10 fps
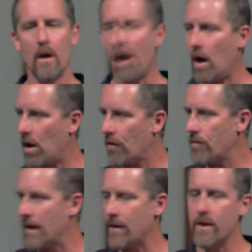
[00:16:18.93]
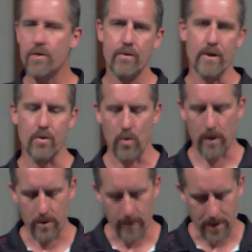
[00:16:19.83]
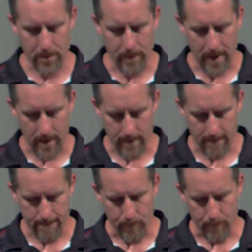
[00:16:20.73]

all throughout history, is going to expand.